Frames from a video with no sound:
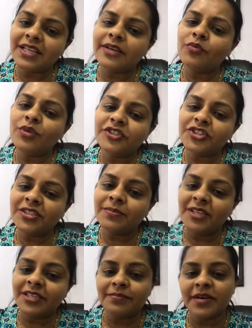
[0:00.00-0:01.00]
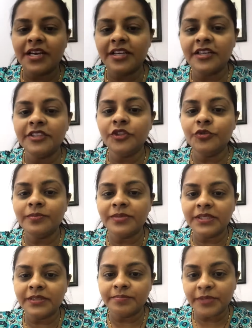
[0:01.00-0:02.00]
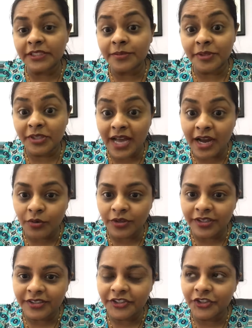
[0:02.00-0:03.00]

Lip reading: Like, what does she mean by a new billable hour?